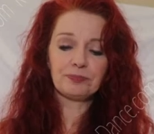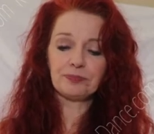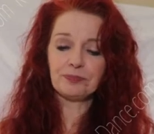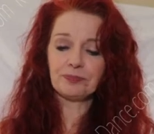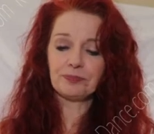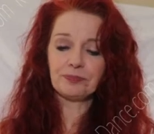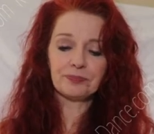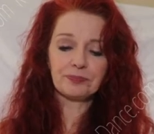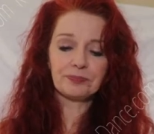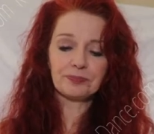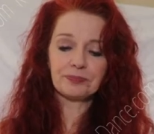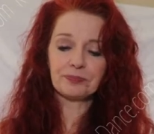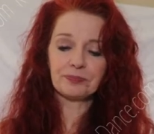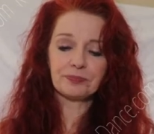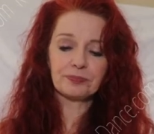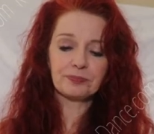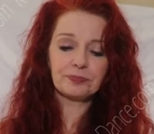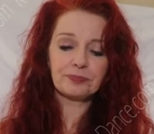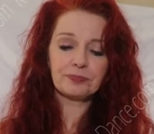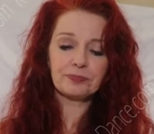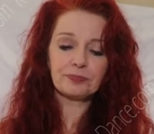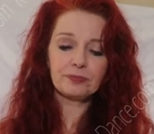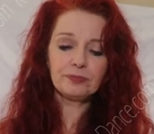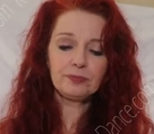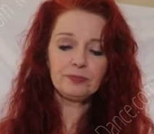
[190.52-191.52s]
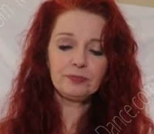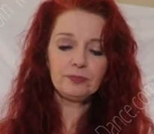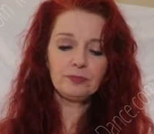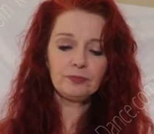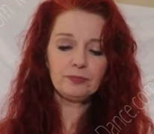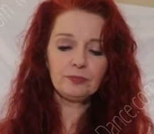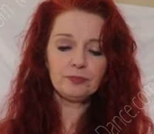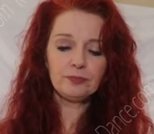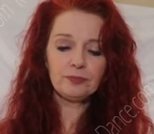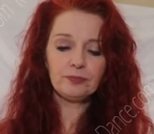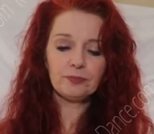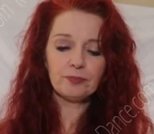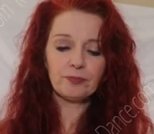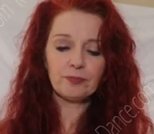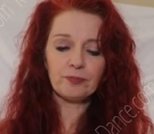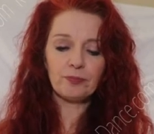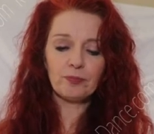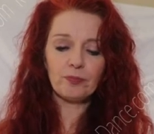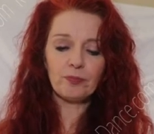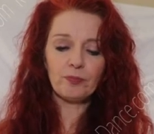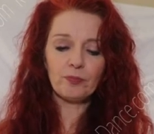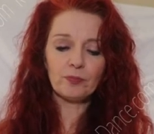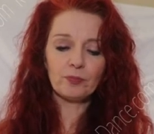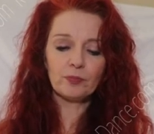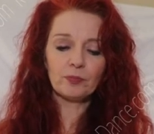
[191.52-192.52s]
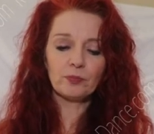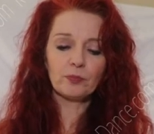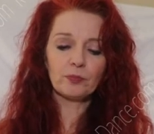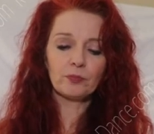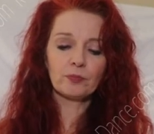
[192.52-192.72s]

(no one is talking)